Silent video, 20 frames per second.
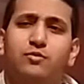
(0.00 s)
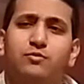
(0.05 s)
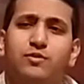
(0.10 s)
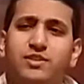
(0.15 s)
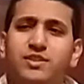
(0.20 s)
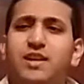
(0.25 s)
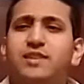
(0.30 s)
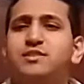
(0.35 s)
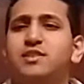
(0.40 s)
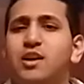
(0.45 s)

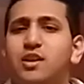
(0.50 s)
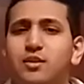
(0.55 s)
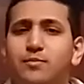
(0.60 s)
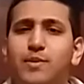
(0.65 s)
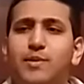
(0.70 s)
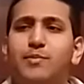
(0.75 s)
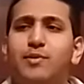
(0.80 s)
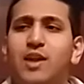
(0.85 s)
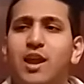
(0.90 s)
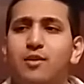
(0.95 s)
What does that tell you?
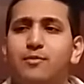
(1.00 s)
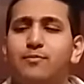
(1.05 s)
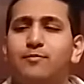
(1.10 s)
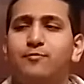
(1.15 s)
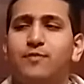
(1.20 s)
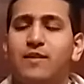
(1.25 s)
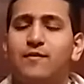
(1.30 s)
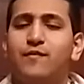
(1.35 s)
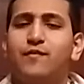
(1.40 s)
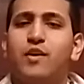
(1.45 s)
People gave
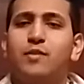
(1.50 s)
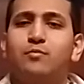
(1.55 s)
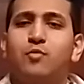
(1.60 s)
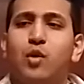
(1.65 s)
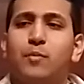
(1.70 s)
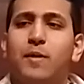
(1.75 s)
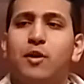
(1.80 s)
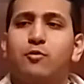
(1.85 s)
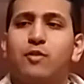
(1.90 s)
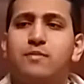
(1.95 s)
a fuck
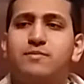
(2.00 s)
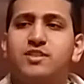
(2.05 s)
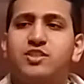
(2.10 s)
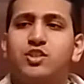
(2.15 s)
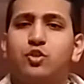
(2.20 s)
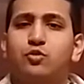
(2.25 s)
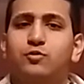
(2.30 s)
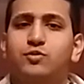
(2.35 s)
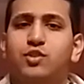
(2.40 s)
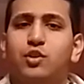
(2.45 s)
more about Rey
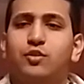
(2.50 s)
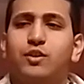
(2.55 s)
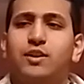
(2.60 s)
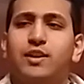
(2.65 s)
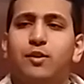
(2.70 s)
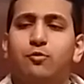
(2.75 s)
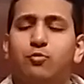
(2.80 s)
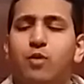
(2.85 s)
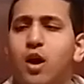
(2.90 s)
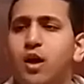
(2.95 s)
Mysterio
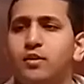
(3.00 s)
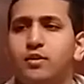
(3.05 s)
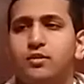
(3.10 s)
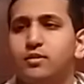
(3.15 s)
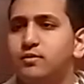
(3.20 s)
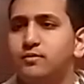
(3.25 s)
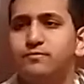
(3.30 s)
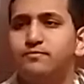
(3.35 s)
returning than Ronda.